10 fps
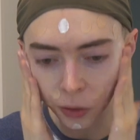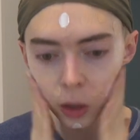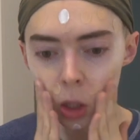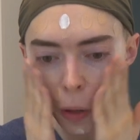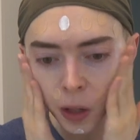
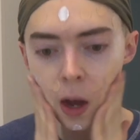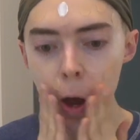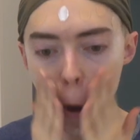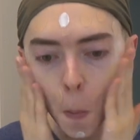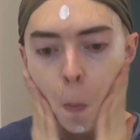feels about
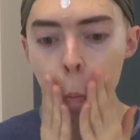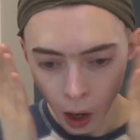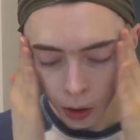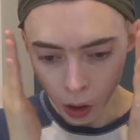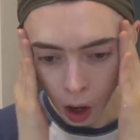that.
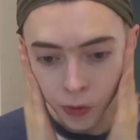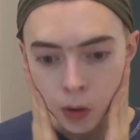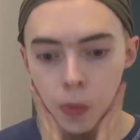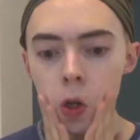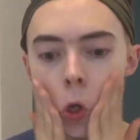I don't
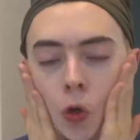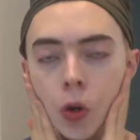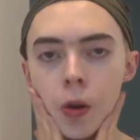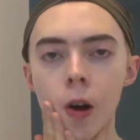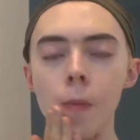often put
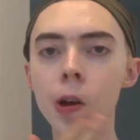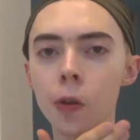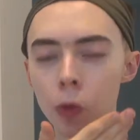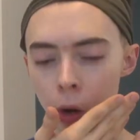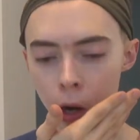sunscreen on my
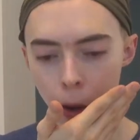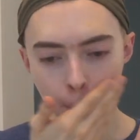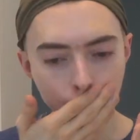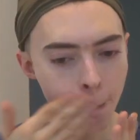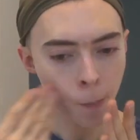
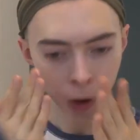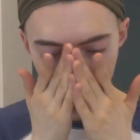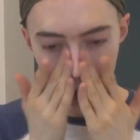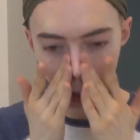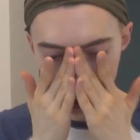forehead
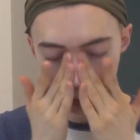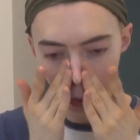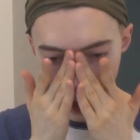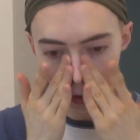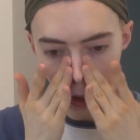just because
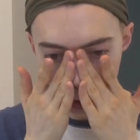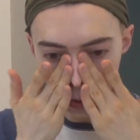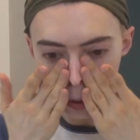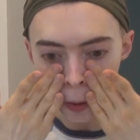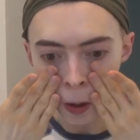whenever I
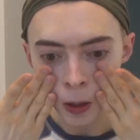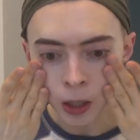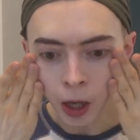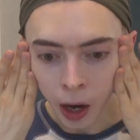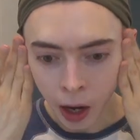do go
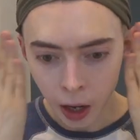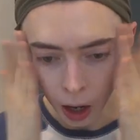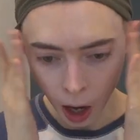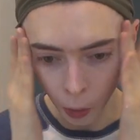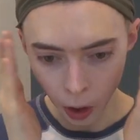
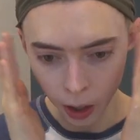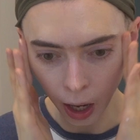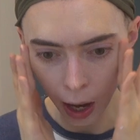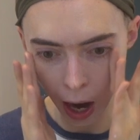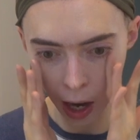outside, I'm wearing
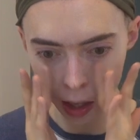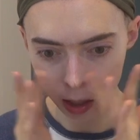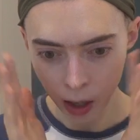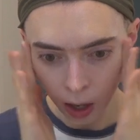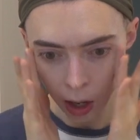a hat.
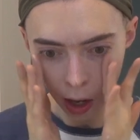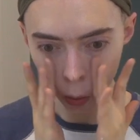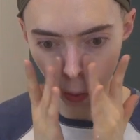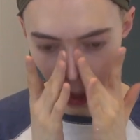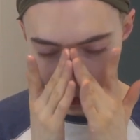
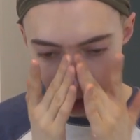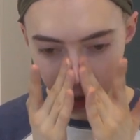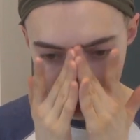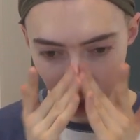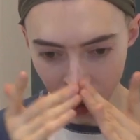And when I'm
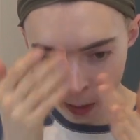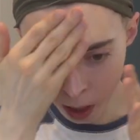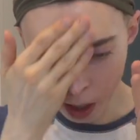inside, my